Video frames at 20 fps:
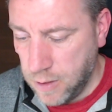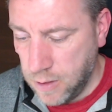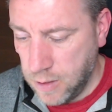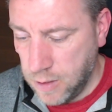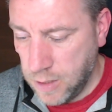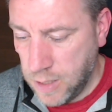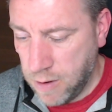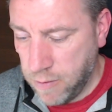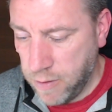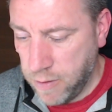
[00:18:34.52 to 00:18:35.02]

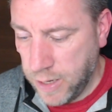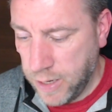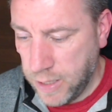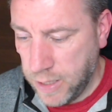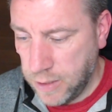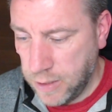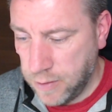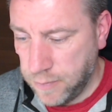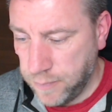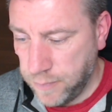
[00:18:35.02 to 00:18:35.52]
now I get
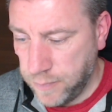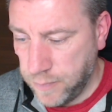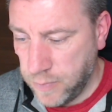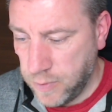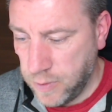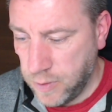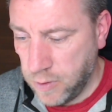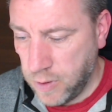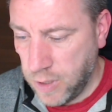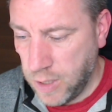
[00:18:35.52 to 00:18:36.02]
it.
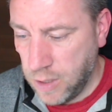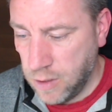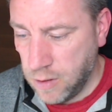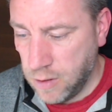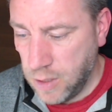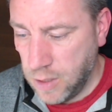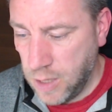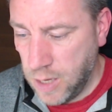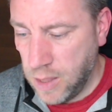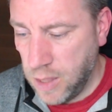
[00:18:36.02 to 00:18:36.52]
Okay,
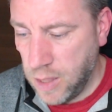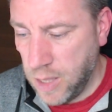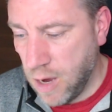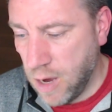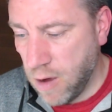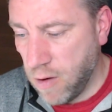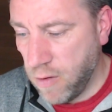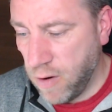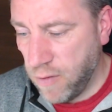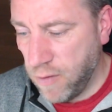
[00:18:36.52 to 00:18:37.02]
and they
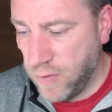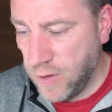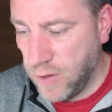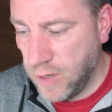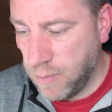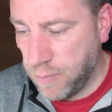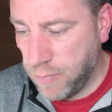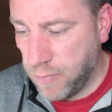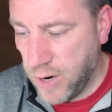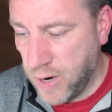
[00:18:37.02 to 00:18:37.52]
are roughly
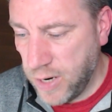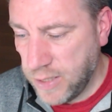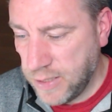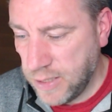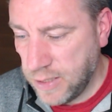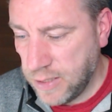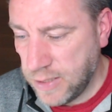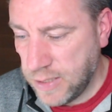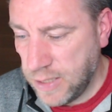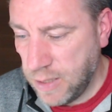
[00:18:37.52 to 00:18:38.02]
priced
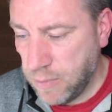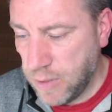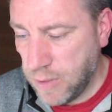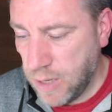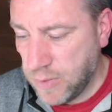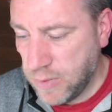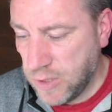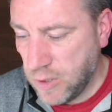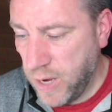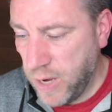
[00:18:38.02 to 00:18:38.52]
at the same
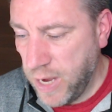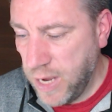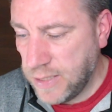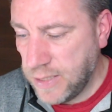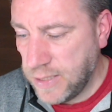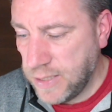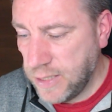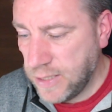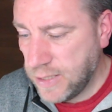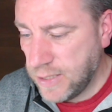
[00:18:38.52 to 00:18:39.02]
time. So
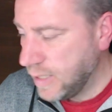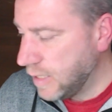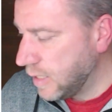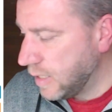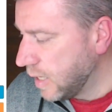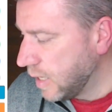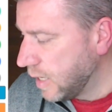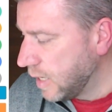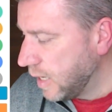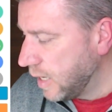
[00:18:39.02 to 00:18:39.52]
A60
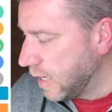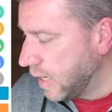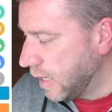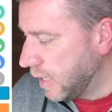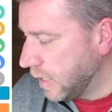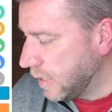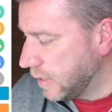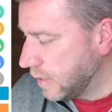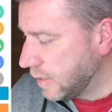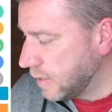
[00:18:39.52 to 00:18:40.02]

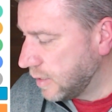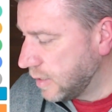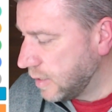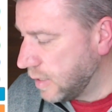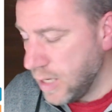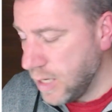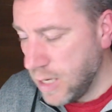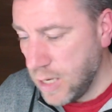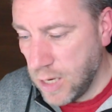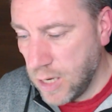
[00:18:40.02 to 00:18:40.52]
is
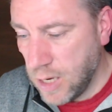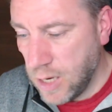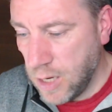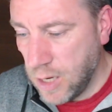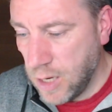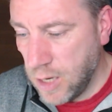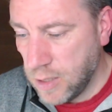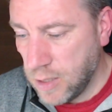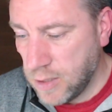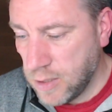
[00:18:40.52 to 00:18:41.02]

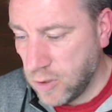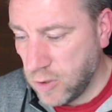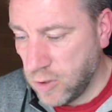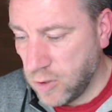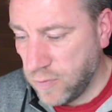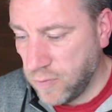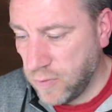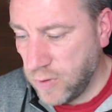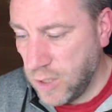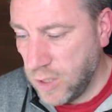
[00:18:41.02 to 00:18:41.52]
the sort
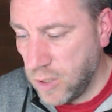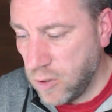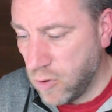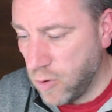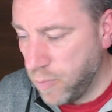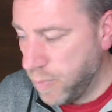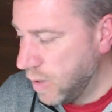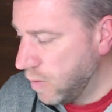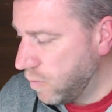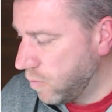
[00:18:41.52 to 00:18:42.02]
of the
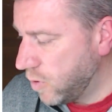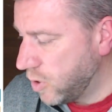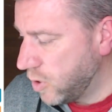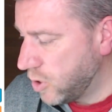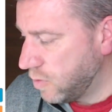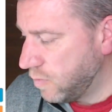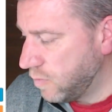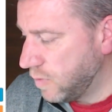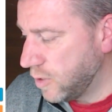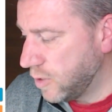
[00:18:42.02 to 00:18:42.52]
European
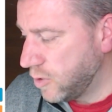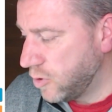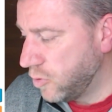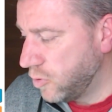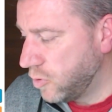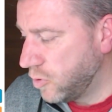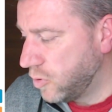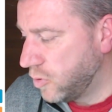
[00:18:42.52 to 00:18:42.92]
version with the